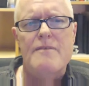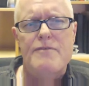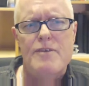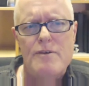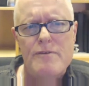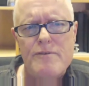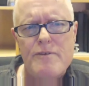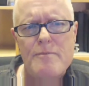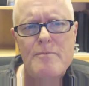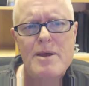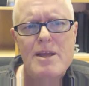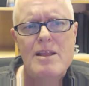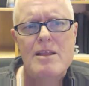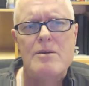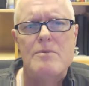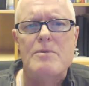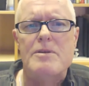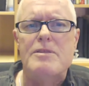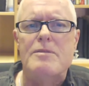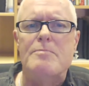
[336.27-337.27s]
If you're
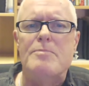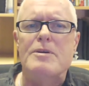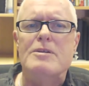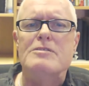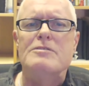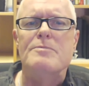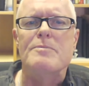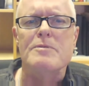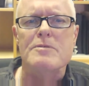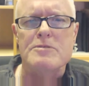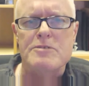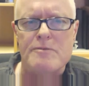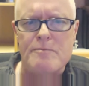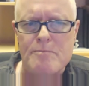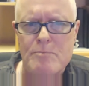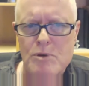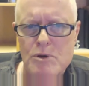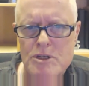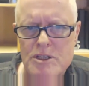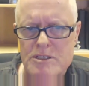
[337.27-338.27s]
familiar with the principles
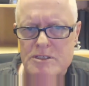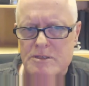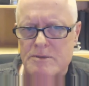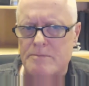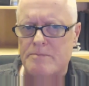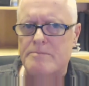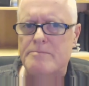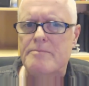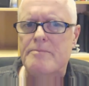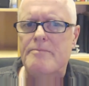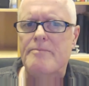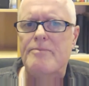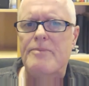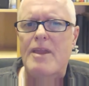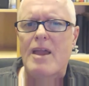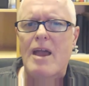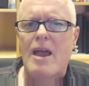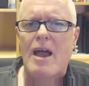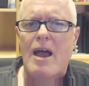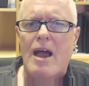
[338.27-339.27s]
of Buddhism,
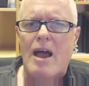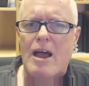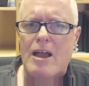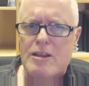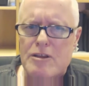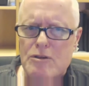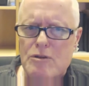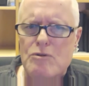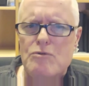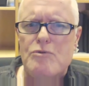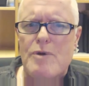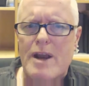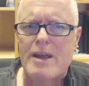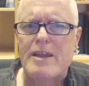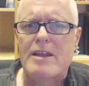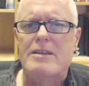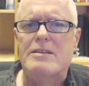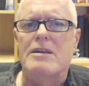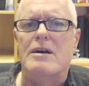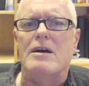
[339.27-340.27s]
you'll
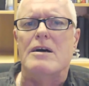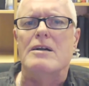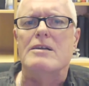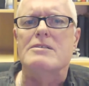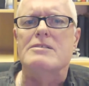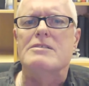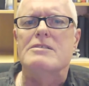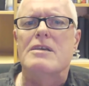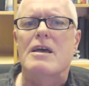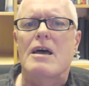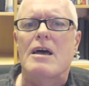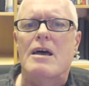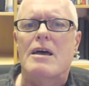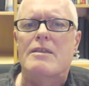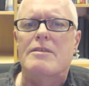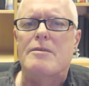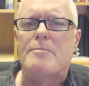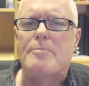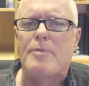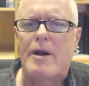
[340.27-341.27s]
recognize
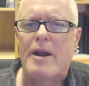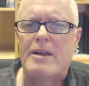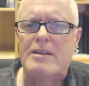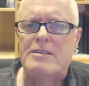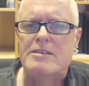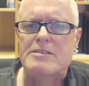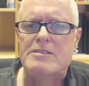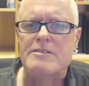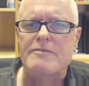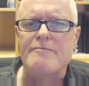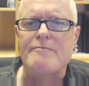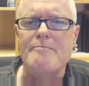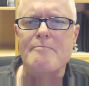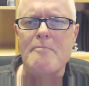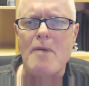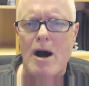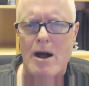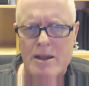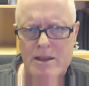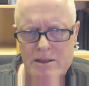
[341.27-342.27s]
the practice of
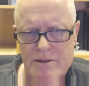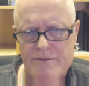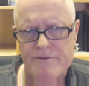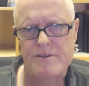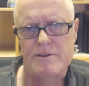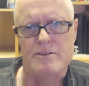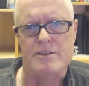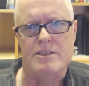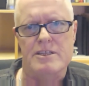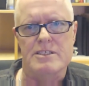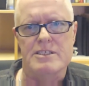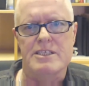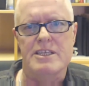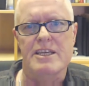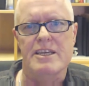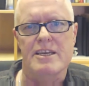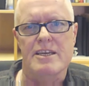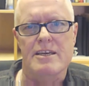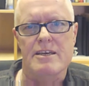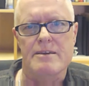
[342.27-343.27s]

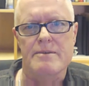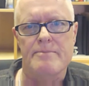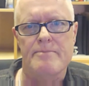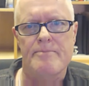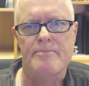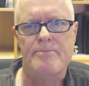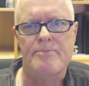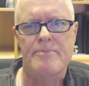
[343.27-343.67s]
mindfulness here.